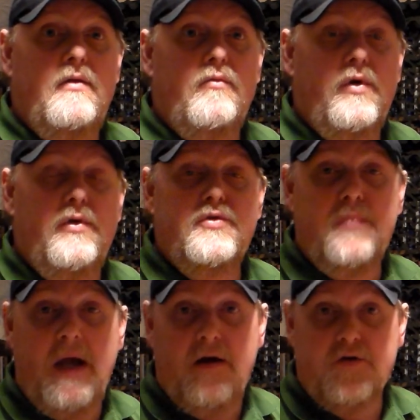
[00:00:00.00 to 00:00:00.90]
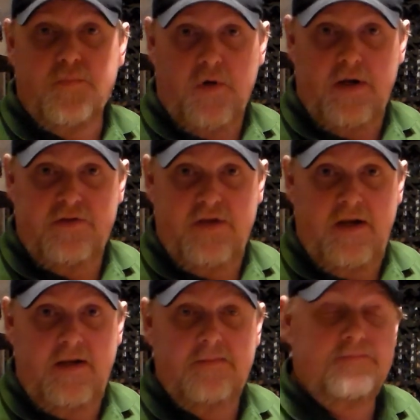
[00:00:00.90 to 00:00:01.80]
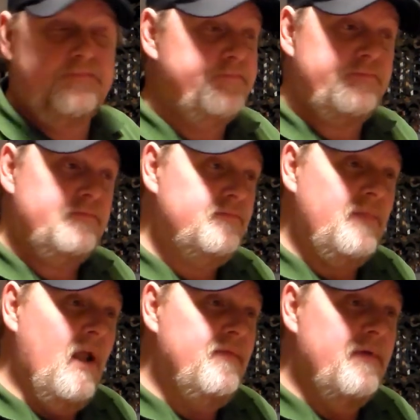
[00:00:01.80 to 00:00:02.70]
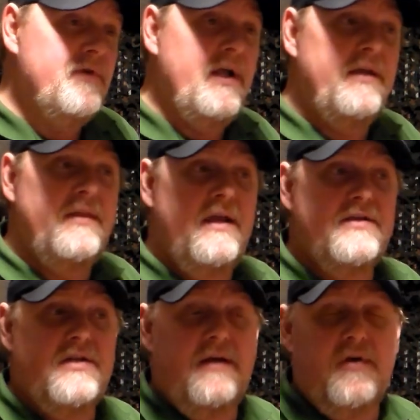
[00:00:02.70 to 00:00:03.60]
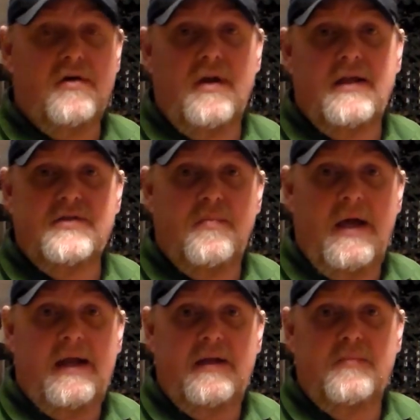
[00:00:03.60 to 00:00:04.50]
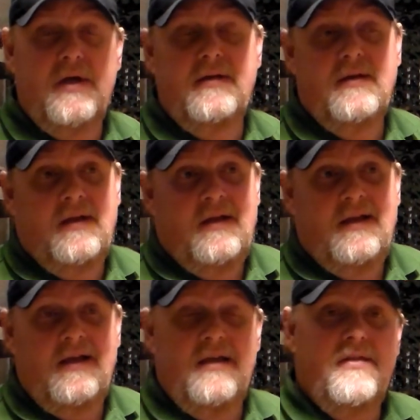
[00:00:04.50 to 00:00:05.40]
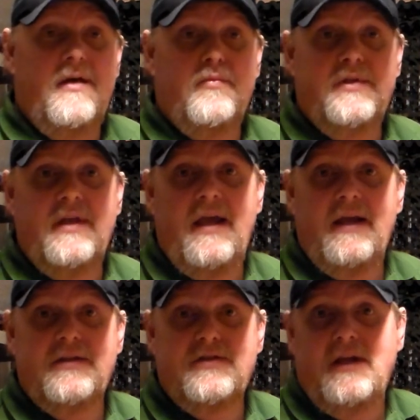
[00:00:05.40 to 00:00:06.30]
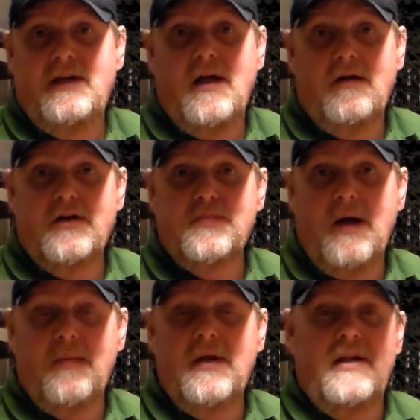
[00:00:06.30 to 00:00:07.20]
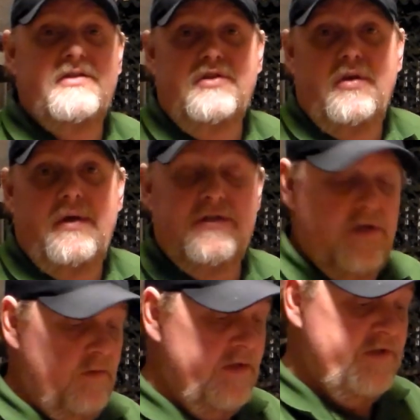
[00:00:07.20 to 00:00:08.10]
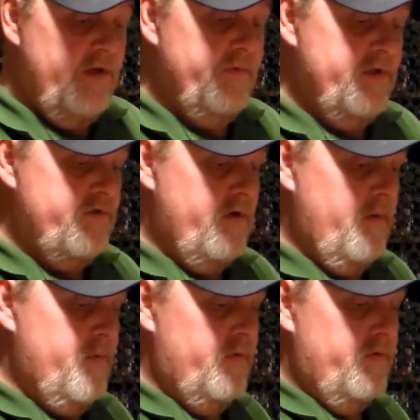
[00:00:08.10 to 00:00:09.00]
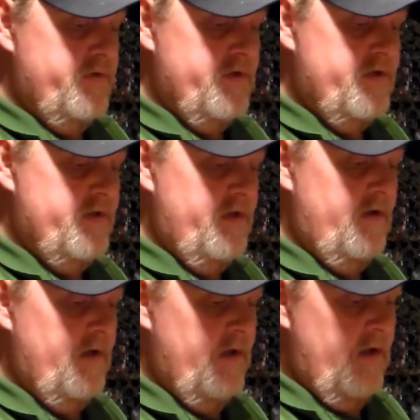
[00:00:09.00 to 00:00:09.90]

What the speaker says: reduced power springs in it. I've never done this, and I've heard lots about it, but thought, what the heck, it's a $10 experiment, let's do it. So let's see what this trigger pulls. This is the